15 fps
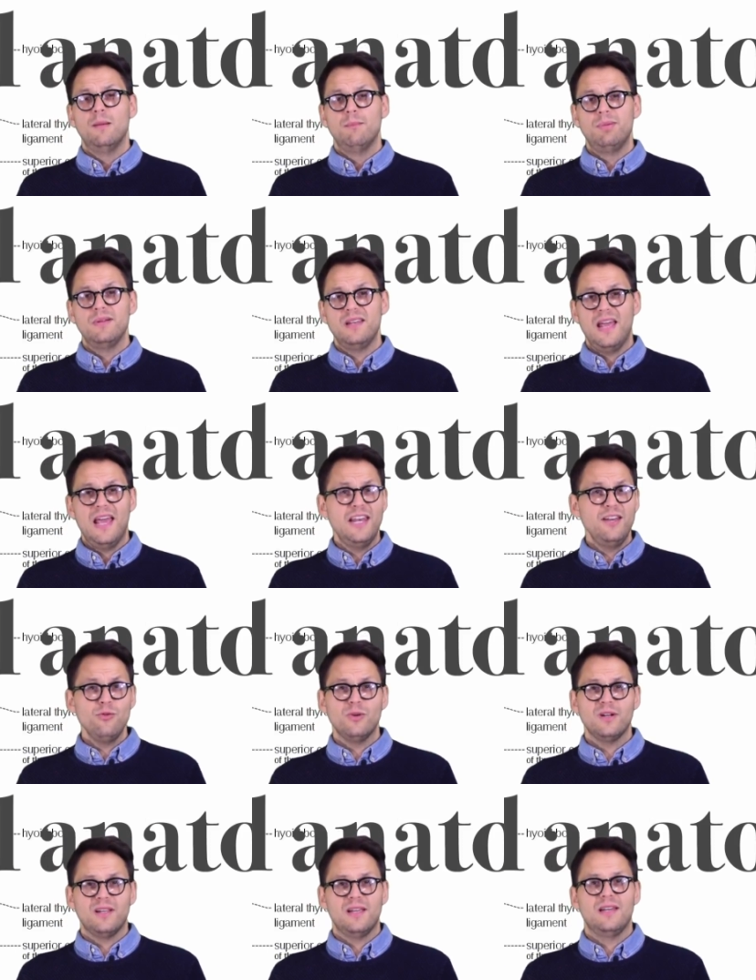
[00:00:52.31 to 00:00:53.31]
But
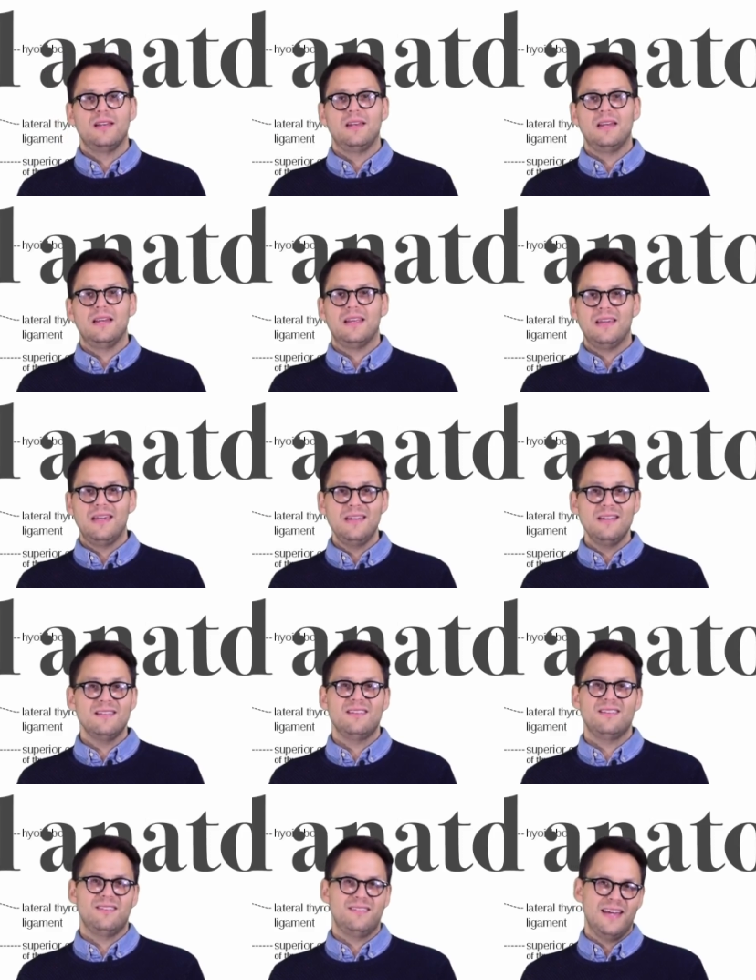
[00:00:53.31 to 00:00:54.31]
anyone can
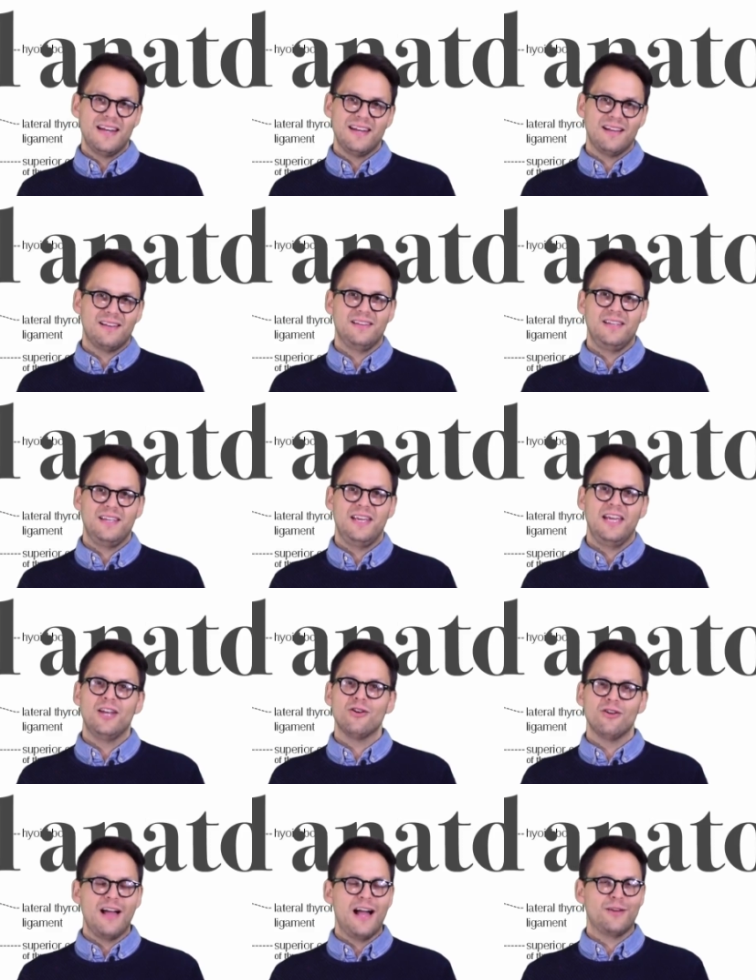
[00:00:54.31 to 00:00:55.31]
kinesthetically
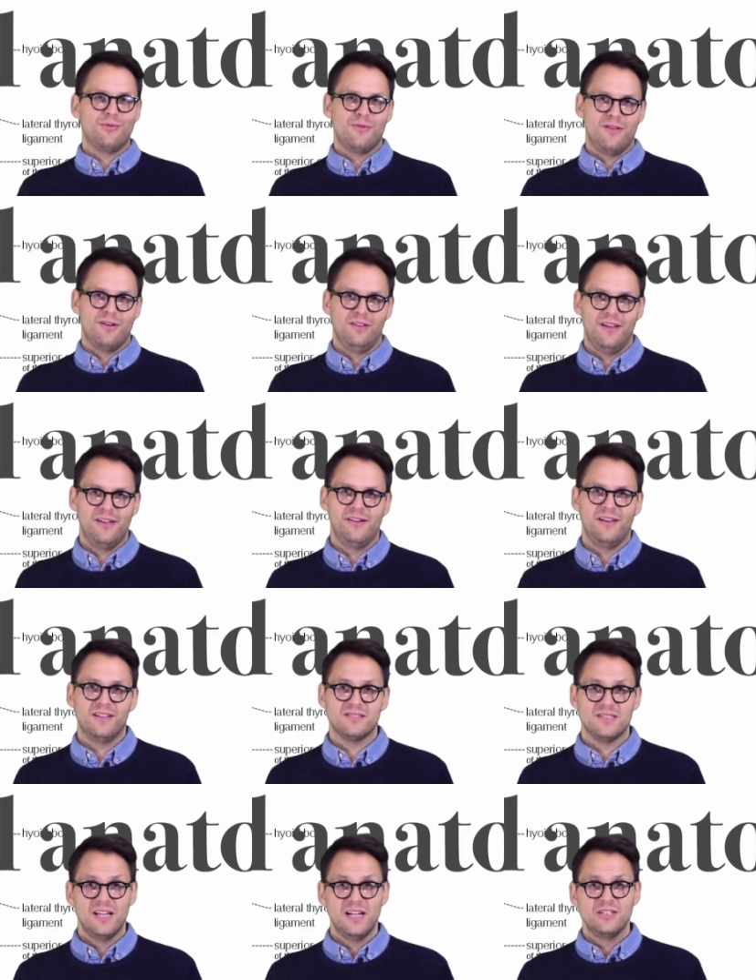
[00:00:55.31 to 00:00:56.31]
interact with their
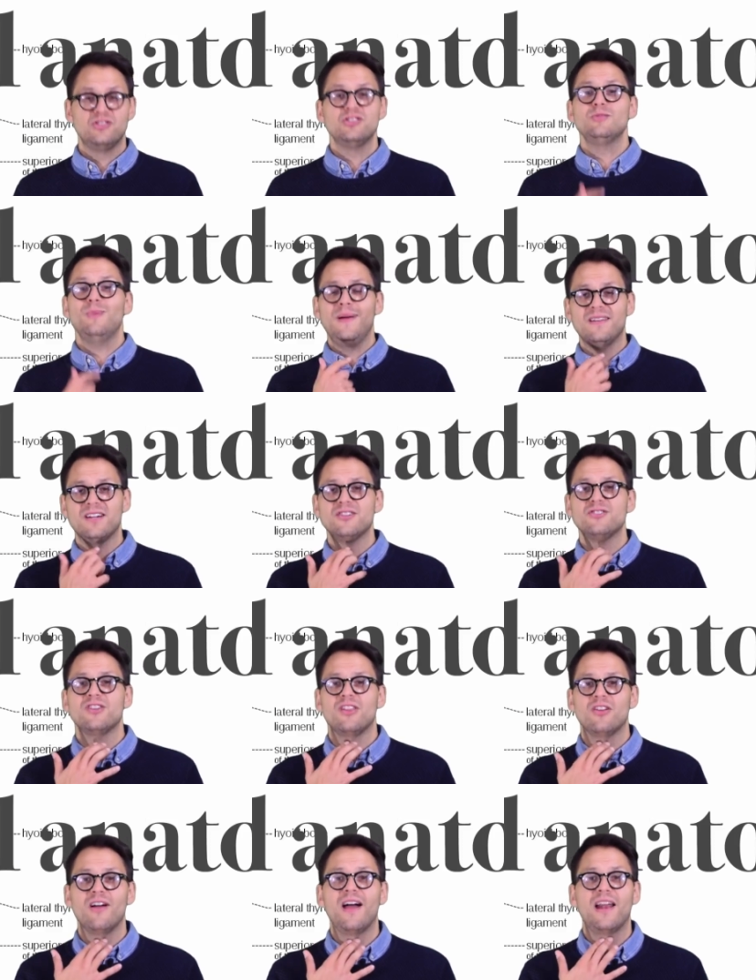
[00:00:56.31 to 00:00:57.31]
larynx just by
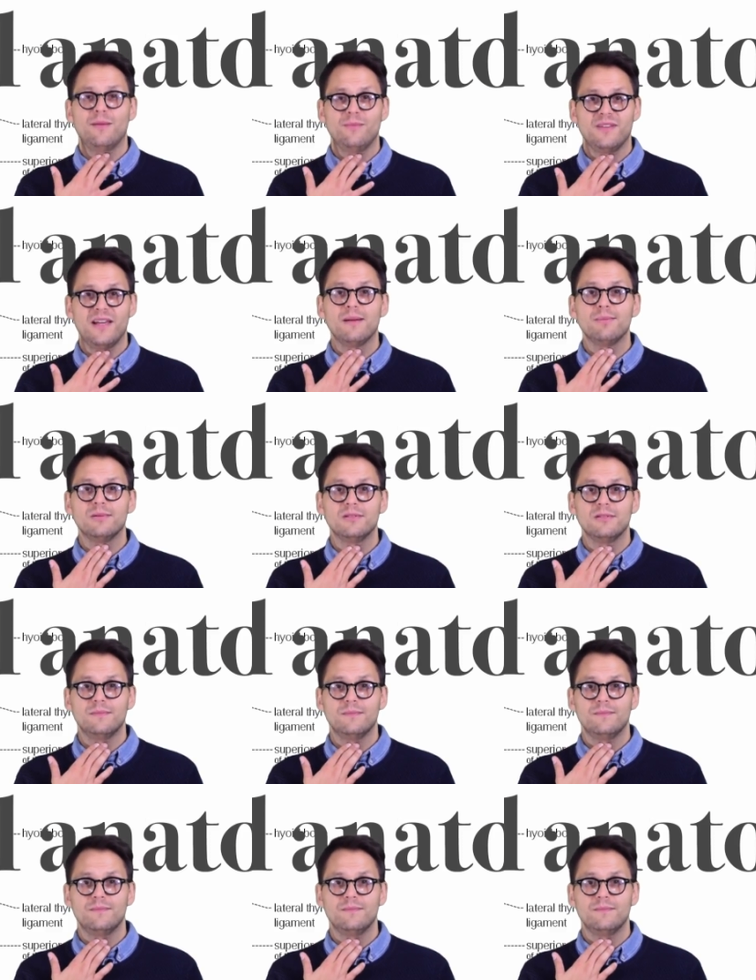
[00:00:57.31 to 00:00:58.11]
touching their Adam's apple.